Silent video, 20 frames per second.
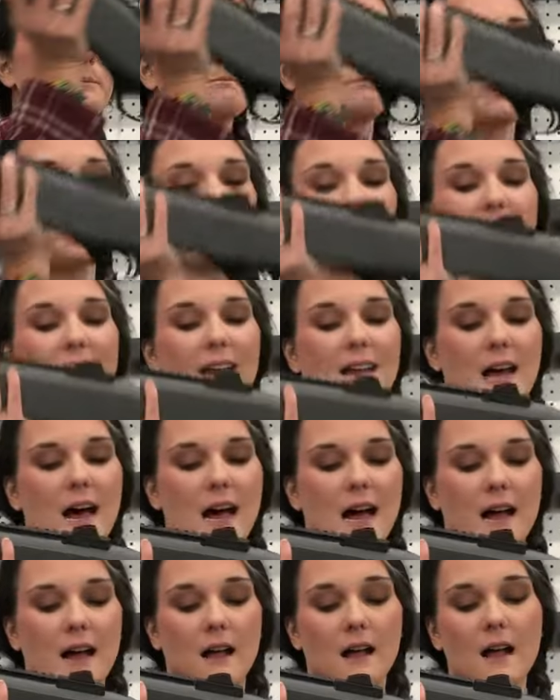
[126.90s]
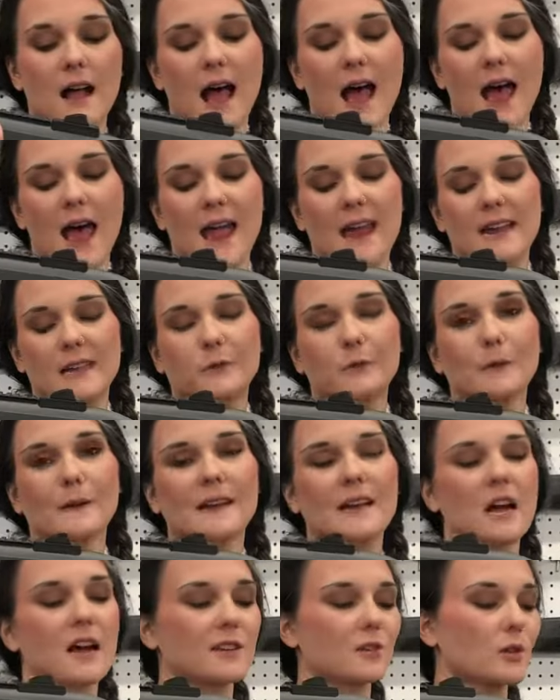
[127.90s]
Beretta
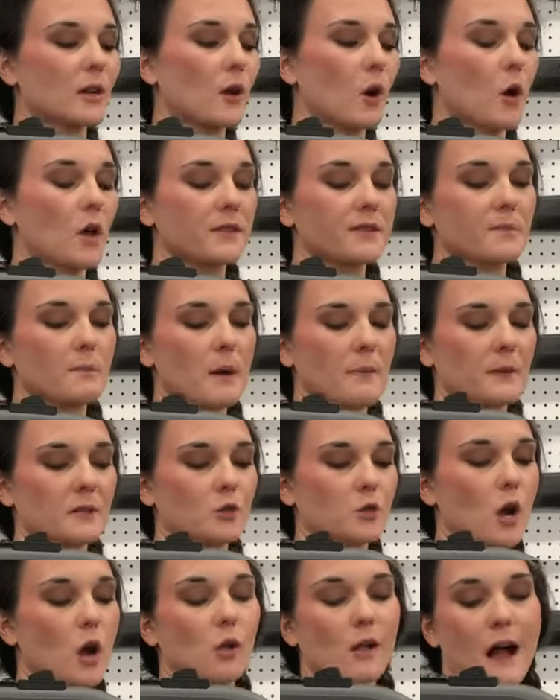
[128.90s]
A300 Ultima Patrol.